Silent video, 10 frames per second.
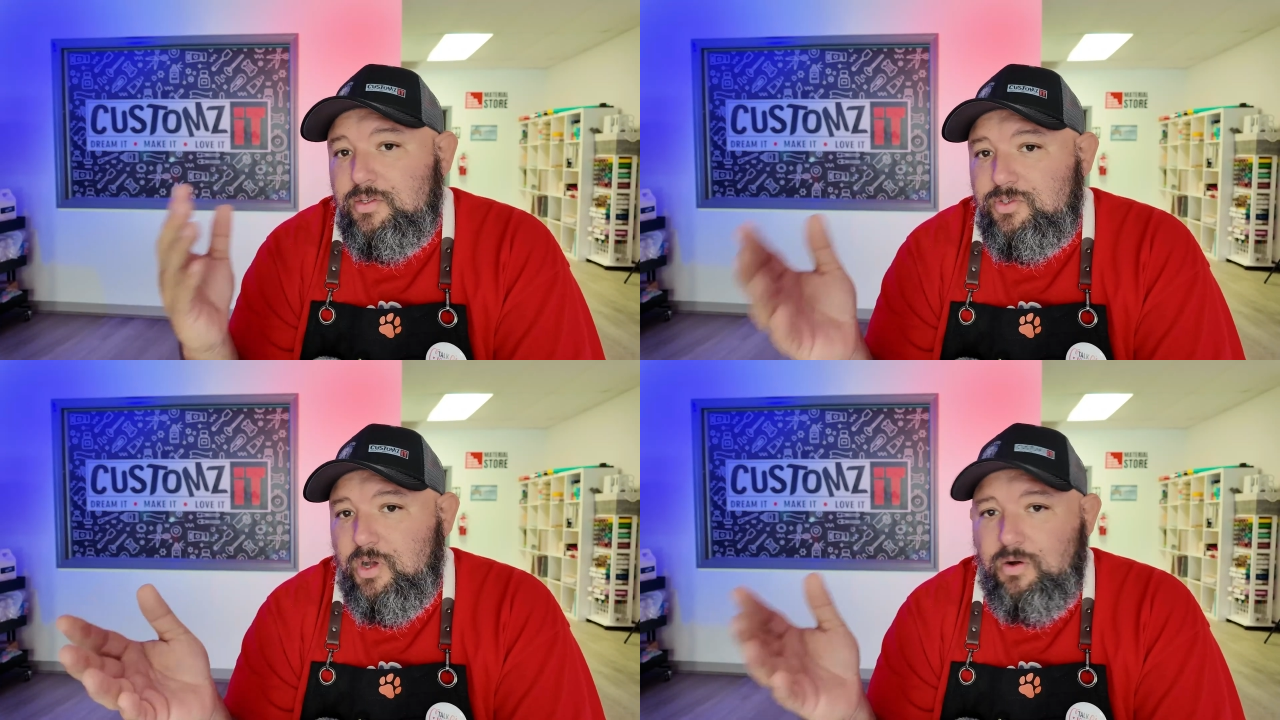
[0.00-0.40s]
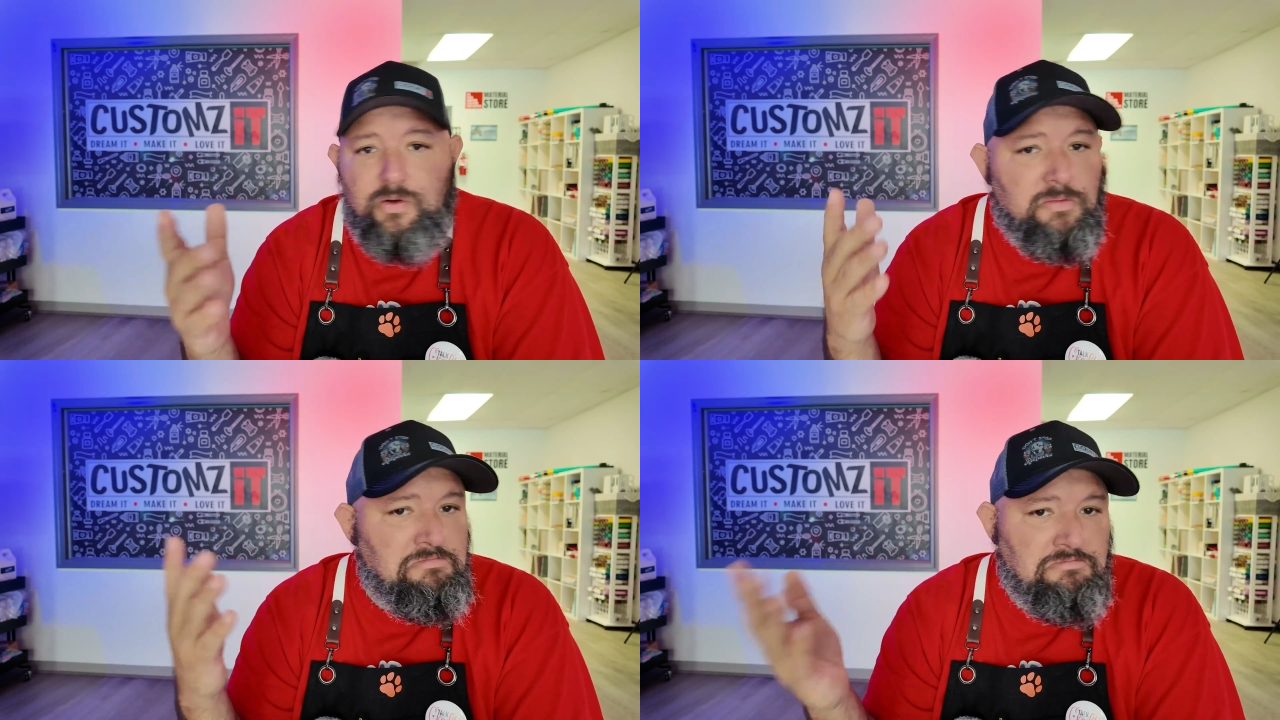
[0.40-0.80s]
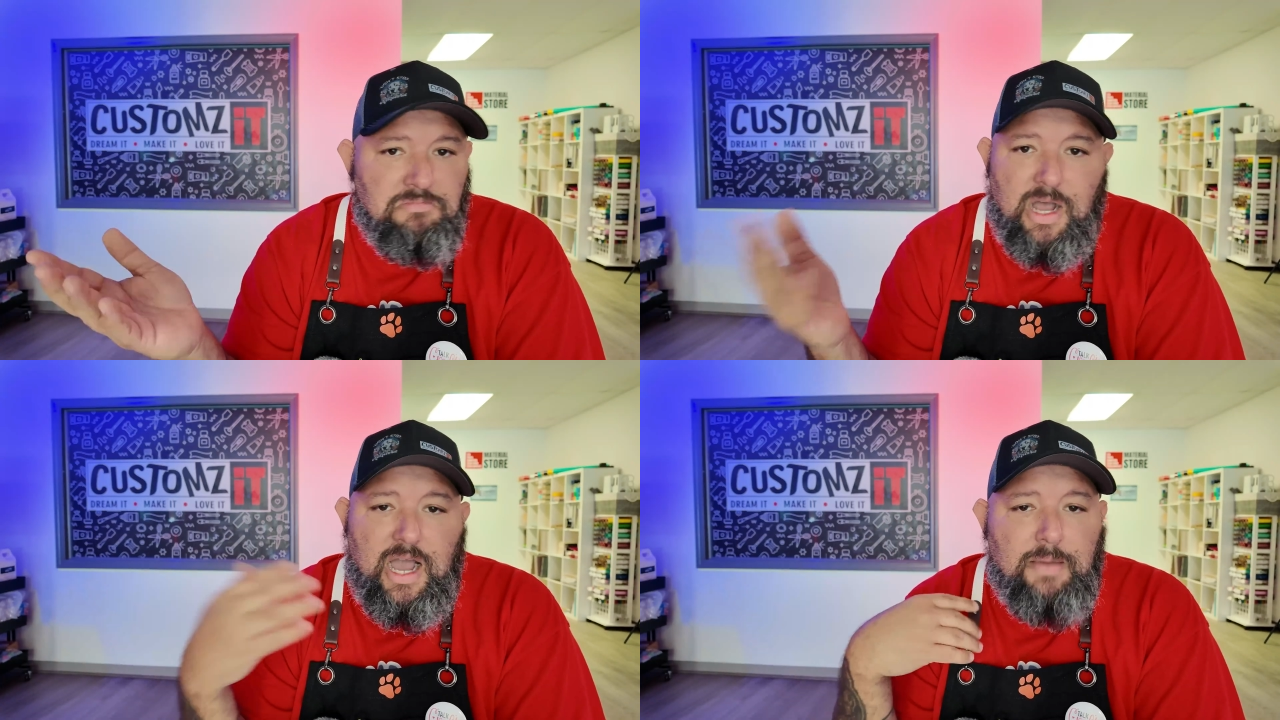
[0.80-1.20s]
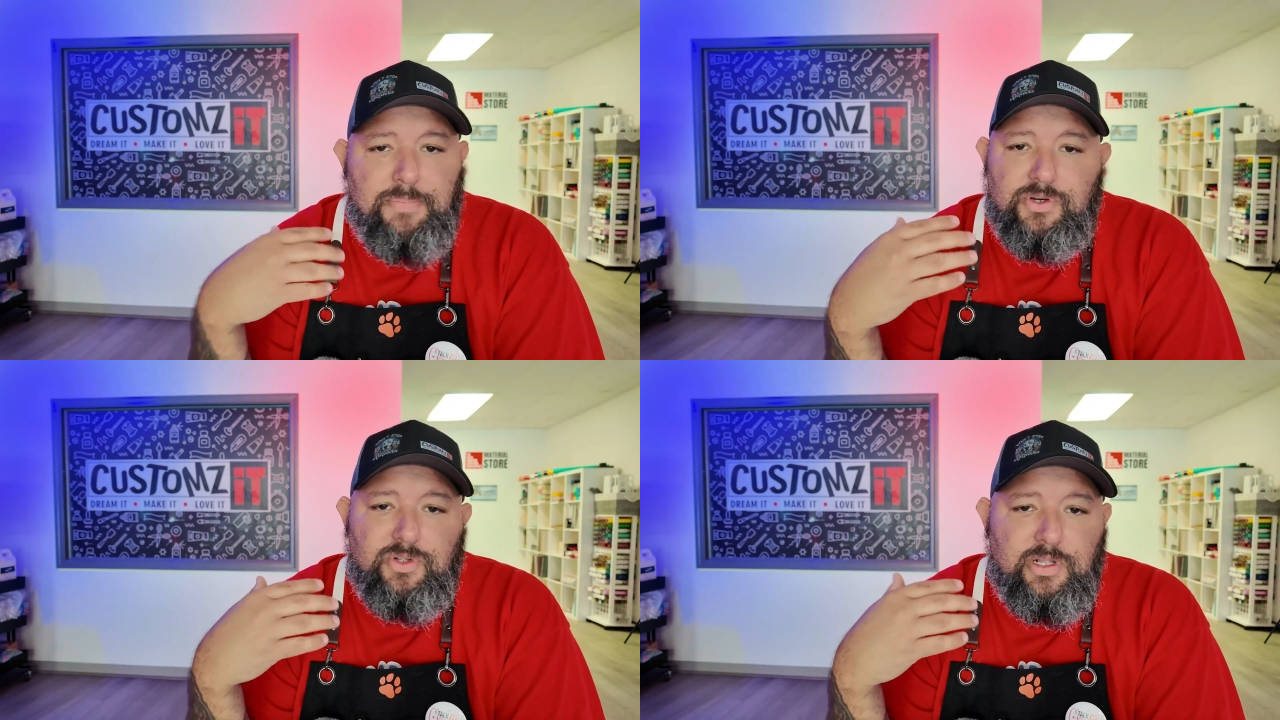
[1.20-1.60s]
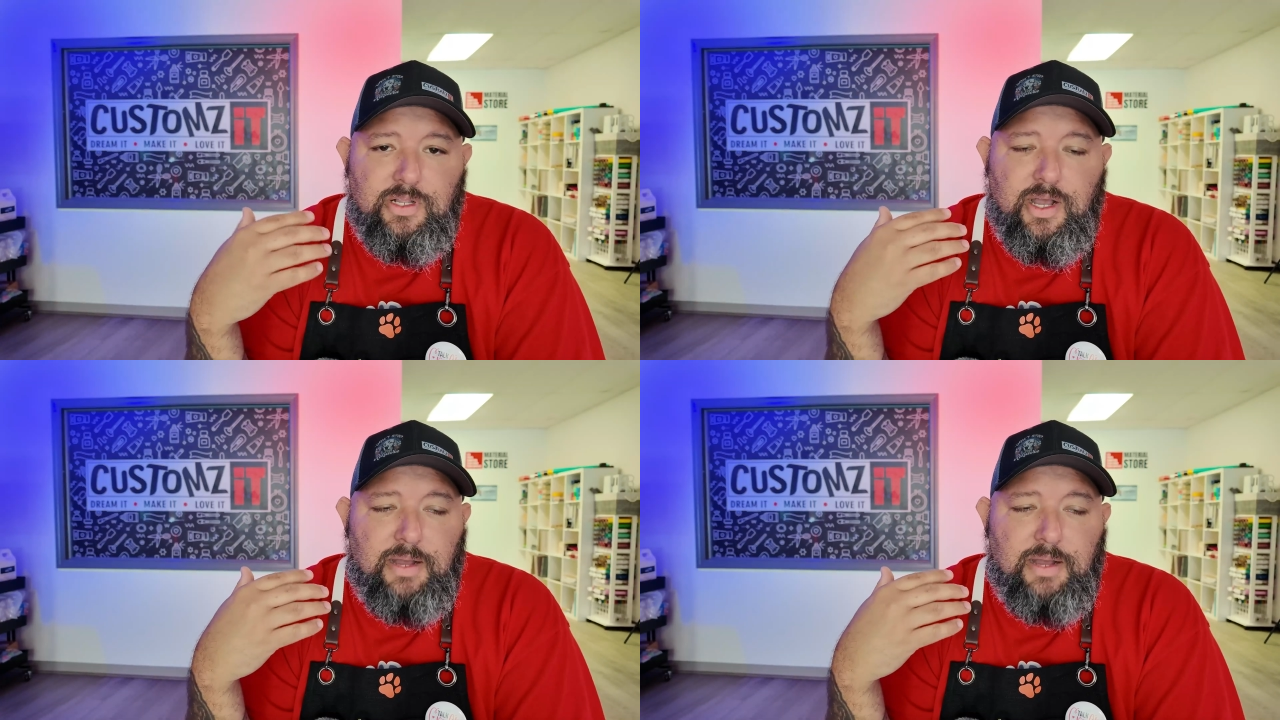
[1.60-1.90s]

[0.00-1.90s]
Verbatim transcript: So I personally,